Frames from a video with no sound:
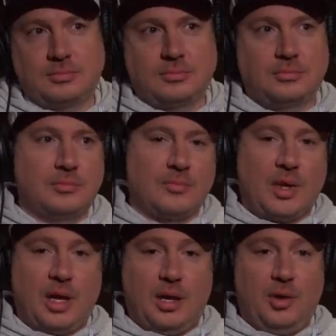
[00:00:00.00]
Landau, how are you?
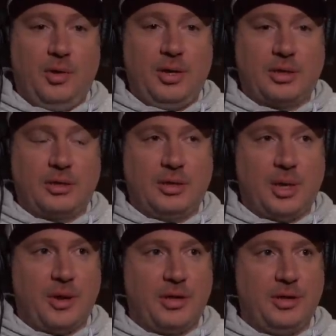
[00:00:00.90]
Ahoy. Good. How
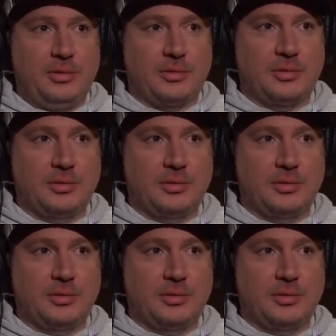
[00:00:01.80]
about you?